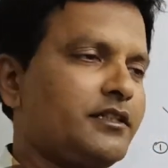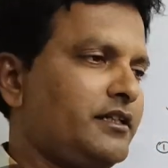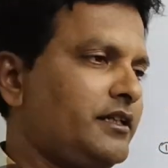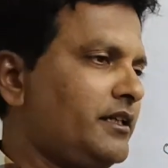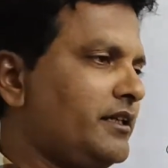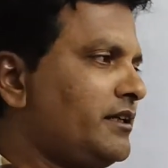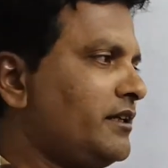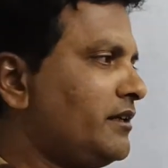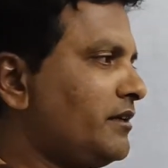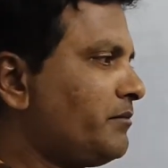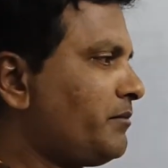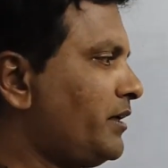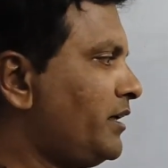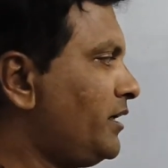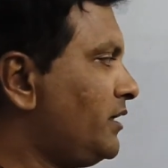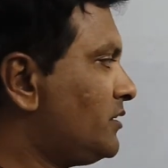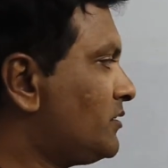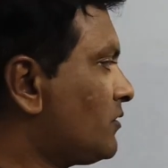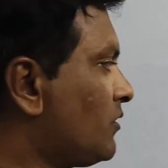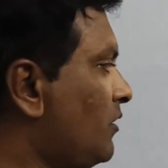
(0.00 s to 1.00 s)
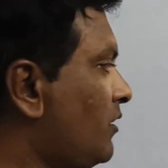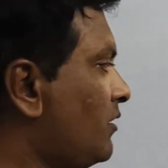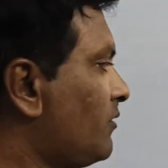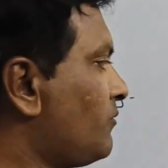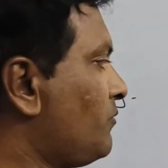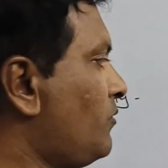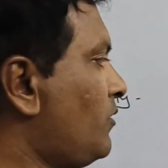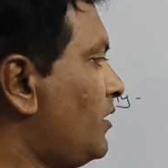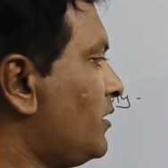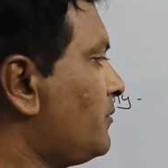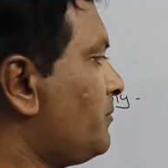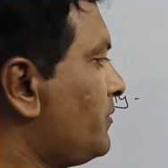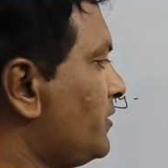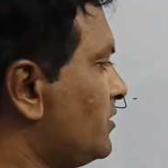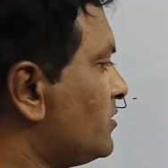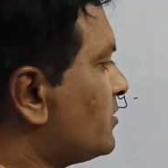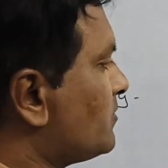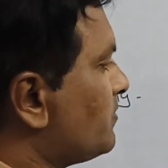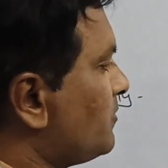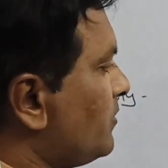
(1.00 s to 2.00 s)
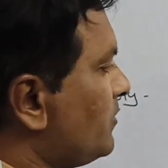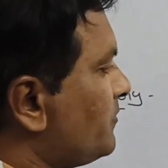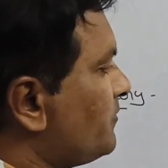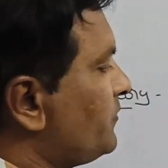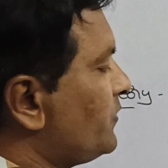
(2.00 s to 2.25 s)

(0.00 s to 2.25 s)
taking place on what principle.